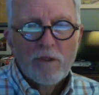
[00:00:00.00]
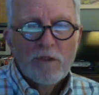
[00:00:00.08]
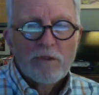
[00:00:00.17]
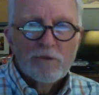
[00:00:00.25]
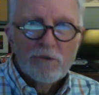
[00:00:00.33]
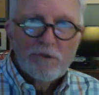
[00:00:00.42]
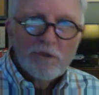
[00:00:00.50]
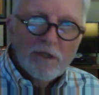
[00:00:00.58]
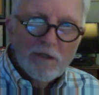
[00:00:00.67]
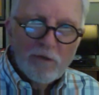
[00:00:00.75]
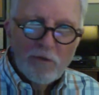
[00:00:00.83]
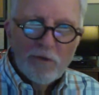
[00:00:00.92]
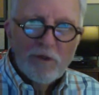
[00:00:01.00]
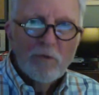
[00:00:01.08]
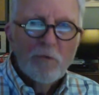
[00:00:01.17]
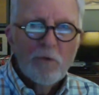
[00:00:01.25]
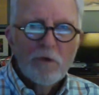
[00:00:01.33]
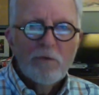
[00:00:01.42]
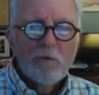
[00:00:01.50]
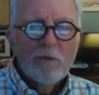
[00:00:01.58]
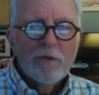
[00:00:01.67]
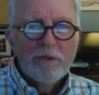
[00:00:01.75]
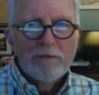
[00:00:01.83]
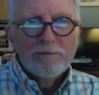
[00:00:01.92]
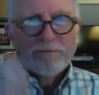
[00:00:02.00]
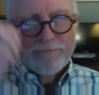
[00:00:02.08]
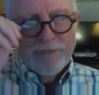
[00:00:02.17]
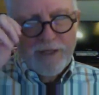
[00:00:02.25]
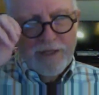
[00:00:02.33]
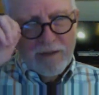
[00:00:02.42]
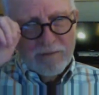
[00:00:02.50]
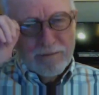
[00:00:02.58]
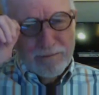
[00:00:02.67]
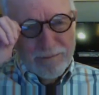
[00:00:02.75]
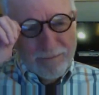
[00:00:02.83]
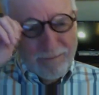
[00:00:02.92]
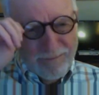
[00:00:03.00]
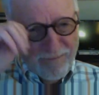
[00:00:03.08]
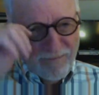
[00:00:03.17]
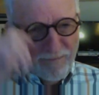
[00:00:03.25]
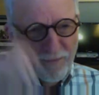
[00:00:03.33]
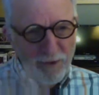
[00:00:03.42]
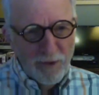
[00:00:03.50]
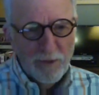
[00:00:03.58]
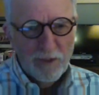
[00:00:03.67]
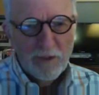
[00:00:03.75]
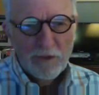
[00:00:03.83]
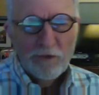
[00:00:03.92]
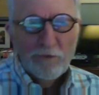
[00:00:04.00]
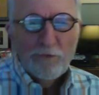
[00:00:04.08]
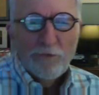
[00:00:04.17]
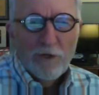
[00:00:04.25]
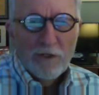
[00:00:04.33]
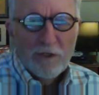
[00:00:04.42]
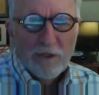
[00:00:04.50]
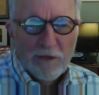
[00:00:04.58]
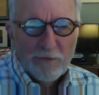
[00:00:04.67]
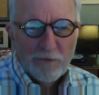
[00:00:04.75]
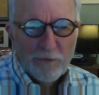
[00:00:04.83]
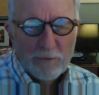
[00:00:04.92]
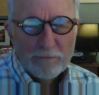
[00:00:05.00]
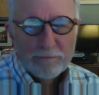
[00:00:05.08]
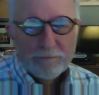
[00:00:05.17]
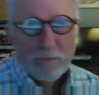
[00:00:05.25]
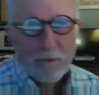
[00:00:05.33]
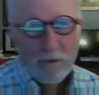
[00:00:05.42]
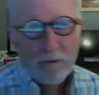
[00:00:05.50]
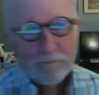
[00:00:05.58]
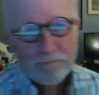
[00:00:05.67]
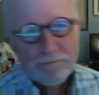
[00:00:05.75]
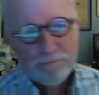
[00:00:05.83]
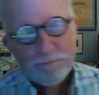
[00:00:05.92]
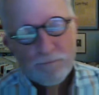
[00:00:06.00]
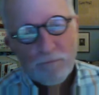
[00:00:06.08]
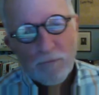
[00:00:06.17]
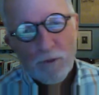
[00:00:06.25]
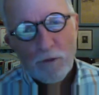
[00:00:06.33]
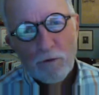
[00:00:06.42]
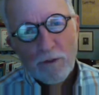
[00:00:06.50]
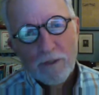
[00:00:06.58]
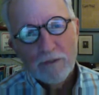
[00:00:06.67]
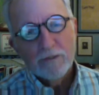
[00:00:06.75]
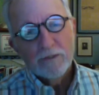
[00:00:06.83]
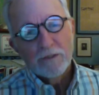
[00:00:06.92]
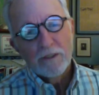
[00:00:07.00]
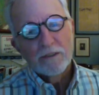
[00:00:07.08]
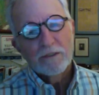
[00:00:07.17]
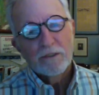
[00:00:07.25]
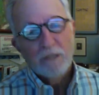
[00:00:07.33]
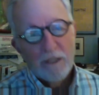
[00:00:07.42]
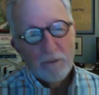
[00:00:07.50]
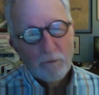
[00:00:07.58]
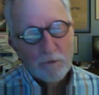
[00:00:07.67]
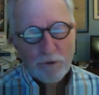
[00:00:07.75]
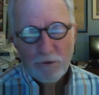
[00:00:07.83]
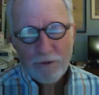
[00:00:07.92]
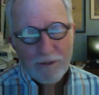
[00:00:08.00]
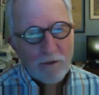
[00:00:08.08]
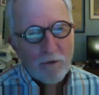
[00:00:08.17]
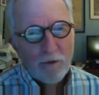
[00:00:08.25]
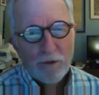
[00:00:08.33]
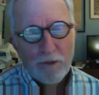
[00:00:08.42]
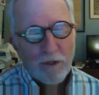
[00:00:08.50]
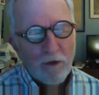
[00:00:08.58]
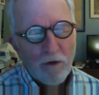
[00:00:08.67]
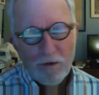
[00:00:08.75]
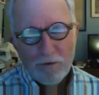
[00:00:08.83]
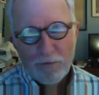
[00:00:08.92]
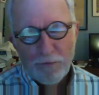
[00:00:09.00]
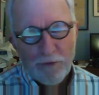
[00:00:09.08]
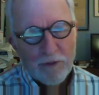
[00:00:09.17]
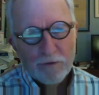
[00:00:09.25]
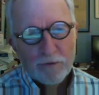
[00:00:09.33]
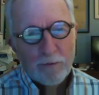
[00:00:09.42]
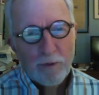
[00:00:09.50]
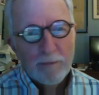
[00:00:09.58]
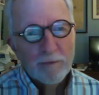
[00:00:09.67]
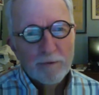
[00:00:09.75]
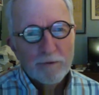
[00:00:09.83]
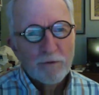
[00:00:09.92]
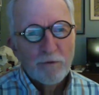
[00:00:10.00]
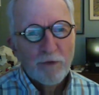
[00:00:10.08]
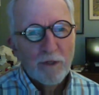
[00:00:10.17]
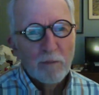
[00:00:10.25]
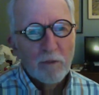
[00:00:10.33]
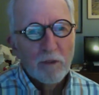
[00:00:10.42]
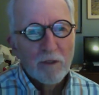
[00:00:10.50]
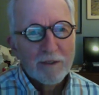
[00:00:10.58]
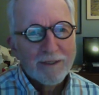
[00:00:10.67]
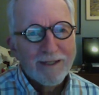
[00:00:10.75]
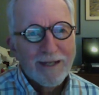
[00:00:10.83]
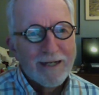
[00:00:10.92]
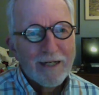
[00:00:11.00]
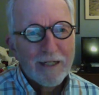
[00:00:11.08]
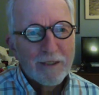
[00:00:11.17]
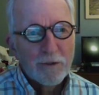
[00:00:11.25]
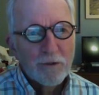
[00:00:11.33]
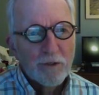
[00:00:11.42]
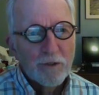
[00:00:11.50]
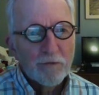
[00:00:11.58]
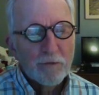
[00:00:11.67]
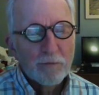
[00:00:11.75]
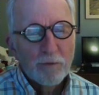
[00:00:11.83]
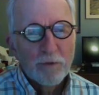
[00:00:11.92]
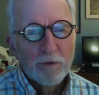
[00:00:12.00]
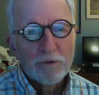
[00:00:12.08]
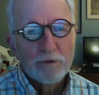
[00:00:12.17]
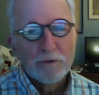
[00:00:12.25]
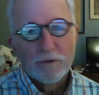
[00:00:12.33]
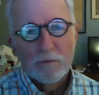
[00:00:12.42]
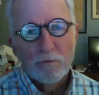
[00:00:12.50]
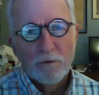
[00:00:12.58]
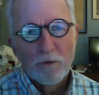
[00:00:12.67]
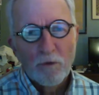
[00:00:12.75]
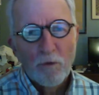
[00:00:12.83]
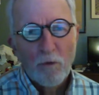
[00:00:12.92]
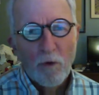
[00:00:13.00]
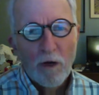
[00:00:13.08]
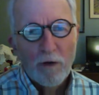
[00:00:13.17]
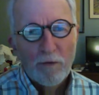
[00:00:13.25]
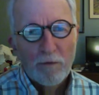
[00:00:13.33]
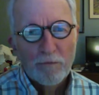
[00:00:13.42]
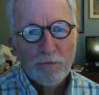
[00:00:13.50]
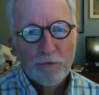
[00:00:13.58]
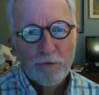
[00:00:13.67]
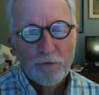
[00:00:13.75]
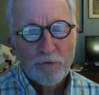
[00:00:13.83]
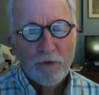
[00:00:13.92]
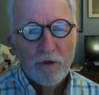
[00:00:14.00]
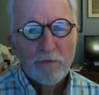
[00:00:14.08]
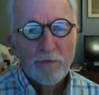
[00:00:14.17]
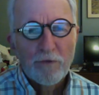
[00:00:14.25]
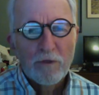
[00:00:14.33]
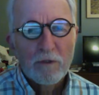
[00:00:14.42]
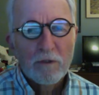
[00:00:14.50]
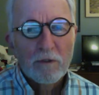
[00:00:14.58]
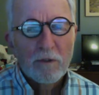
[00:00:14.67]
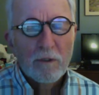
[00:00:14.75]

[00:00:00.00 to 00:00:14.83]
So you got to go in there and work with it. Now, you make a good faith effort. You get this essay, which you can get. All the Federalist Papers are available online. You don't have to purchase them or acquire them for yourself. They're